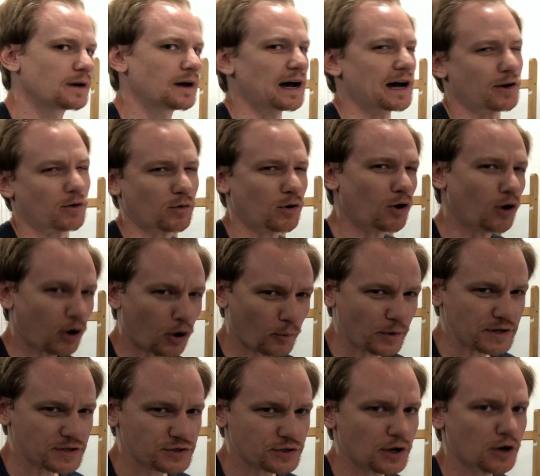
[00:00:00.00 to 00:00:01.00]
I don't
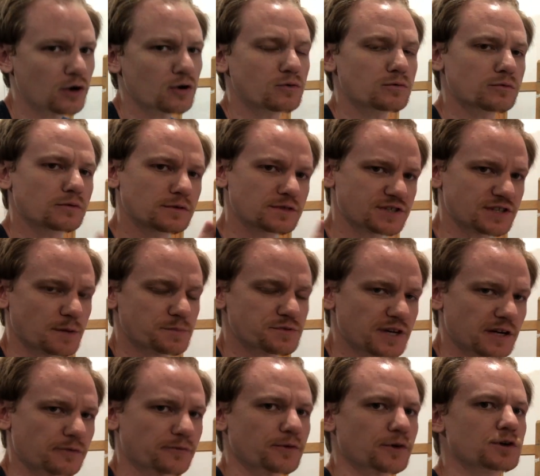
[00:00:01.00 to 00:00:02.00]
always go
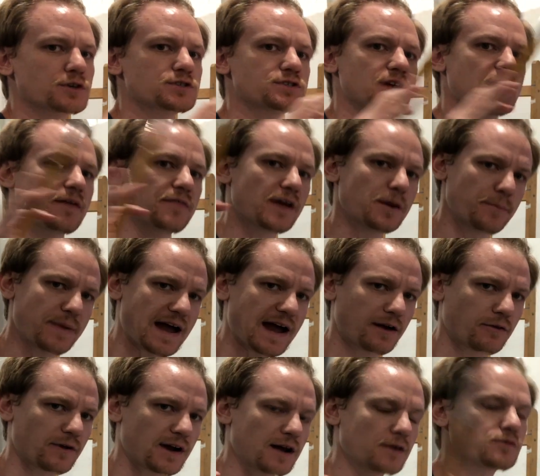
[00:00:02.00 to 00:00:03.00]
subject first and then
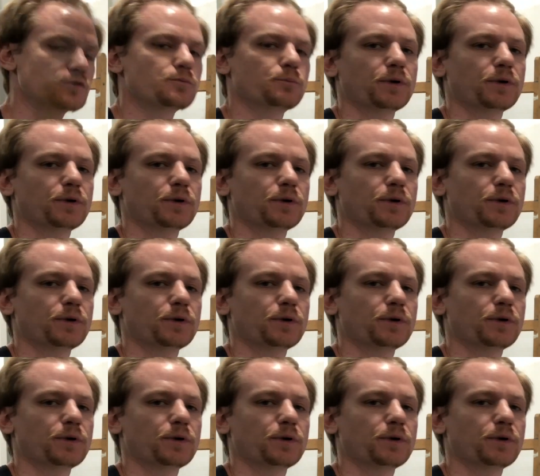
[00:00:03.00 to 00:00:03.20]
background,